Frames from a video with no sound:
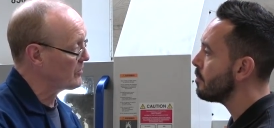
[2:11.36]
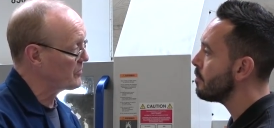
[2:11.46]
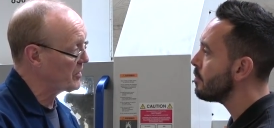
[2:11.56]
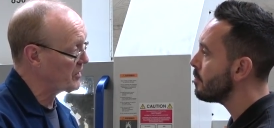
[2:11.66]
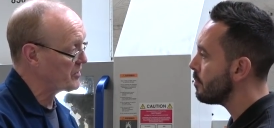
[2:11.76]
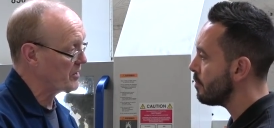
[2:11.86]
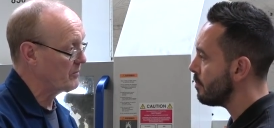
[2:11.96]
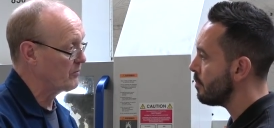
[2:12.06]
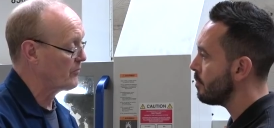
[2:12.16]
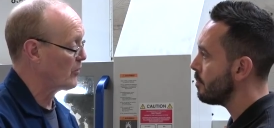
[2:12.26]
Speaker 1: to Citizen
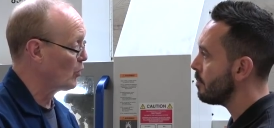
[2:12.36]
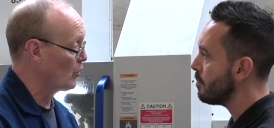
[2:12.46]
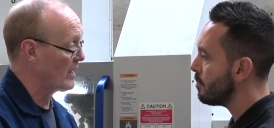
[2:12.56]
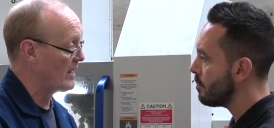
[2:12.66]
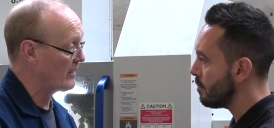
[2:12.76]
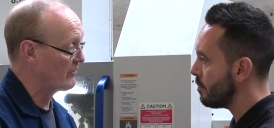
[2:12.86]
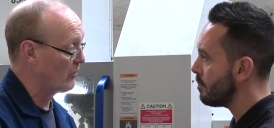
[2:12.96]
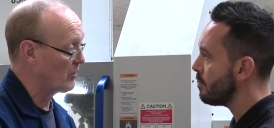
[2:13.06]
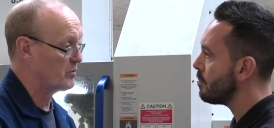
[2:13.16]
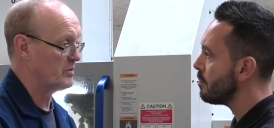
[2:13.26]
for all their
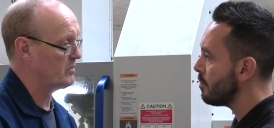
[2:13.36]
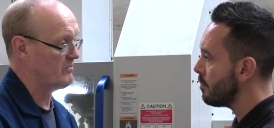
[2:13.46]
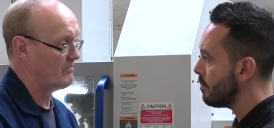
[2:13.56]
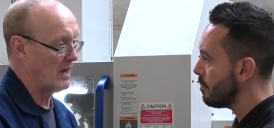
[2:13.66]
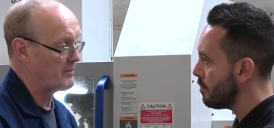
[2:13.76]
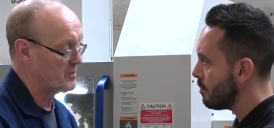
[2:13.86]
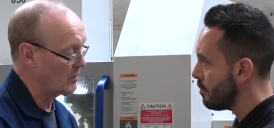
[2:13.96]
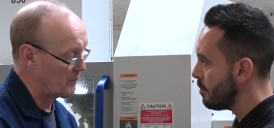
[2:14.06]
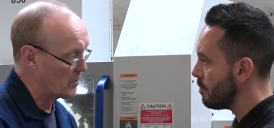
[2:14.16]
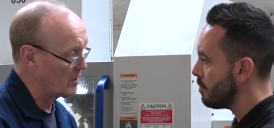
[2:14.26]
advice, which was
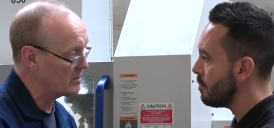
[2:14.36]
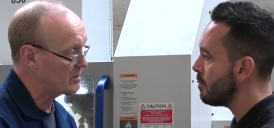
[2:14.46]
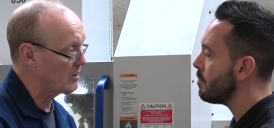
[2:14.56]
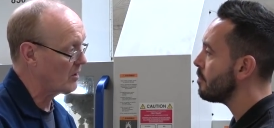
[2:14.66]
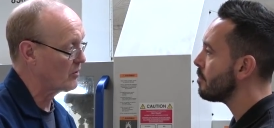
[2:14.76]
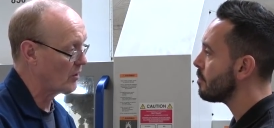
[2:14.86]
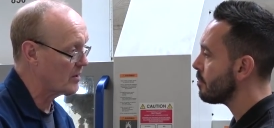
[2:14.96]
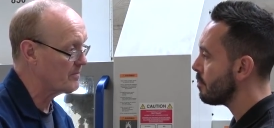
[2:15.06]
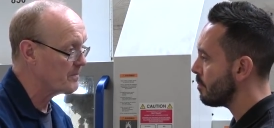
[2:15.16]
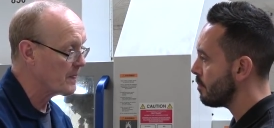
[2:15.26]
absolutely brilliant. Can't knock
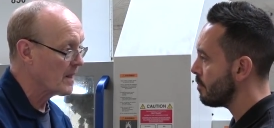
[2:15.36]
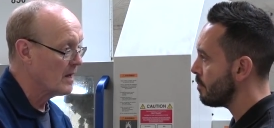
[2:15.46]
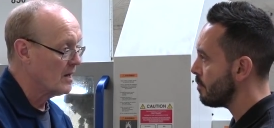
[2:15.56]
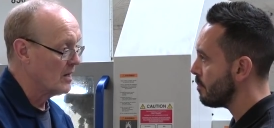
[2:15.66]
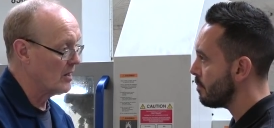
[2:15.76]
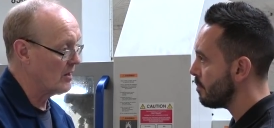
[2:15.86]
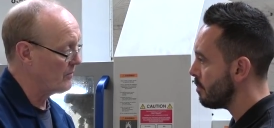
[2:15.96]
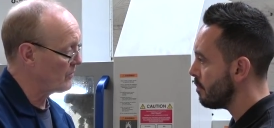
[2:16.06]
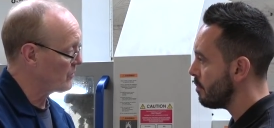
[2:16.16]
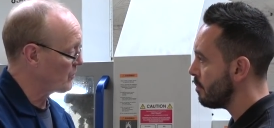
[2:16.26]
them. Uh,
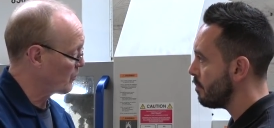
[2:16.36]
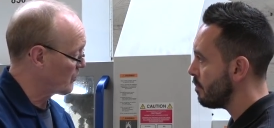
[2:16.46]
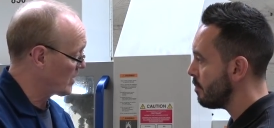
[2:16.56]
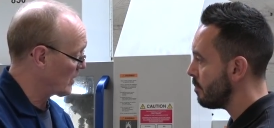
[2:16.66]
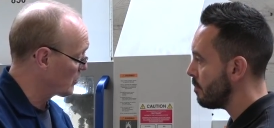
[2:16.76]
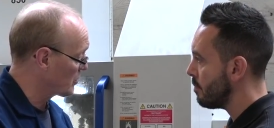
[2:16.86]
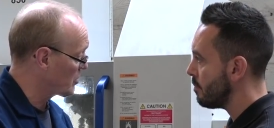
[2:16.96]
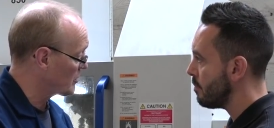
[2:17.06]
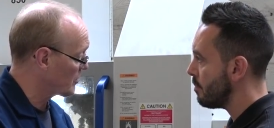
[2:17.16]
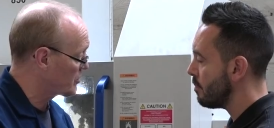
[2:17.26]
they've done this
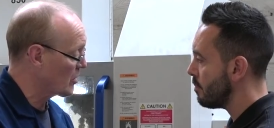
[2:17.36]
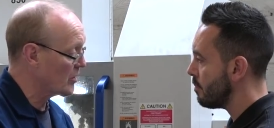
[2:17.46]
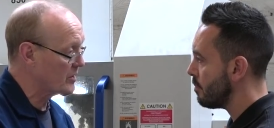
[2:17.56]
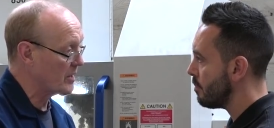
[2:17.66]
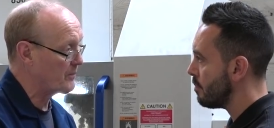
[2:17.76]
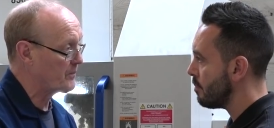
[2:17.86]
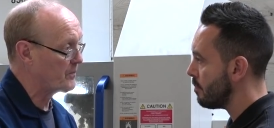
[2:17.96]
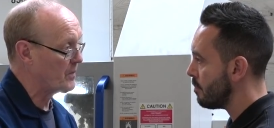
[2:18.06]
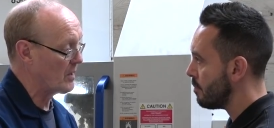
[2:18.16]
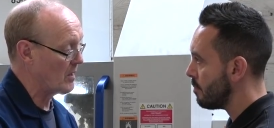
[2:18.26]
as a turnkey
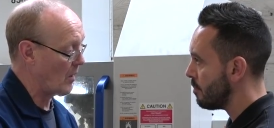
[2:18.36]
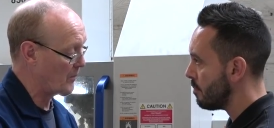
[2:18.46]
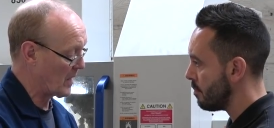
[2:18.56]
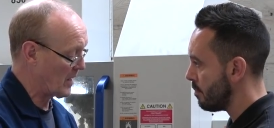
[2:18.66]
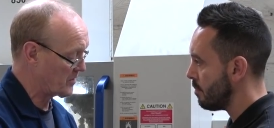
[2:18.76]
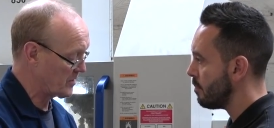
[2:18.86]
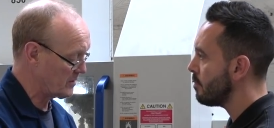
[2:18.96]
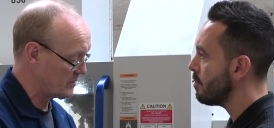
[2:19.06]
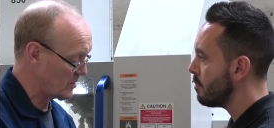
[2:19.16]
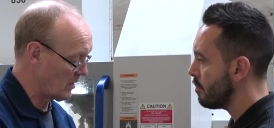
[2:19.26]
uh, operation,
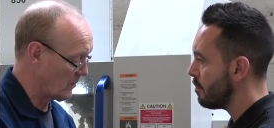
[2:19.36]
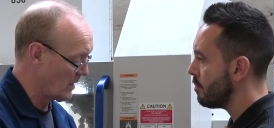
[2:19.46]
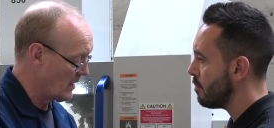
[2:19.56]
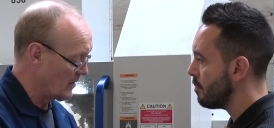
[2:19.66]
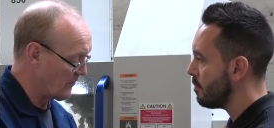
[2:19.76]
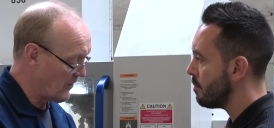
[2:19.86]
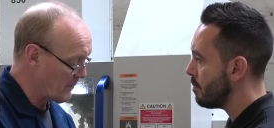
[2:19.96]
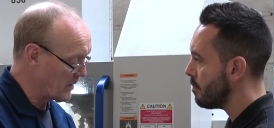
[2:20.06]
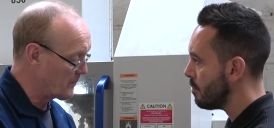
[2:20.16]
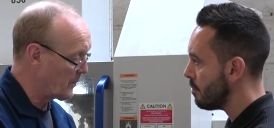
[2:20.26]
so the
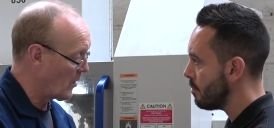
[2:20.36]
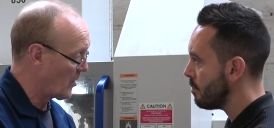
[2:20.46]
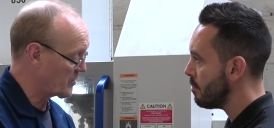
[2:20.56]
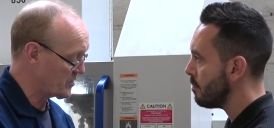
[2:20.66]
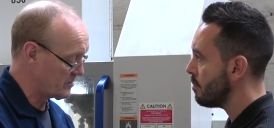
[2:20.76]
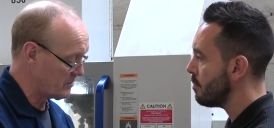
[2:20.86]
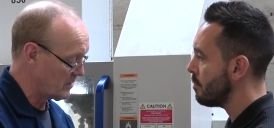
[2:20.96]
family of parts,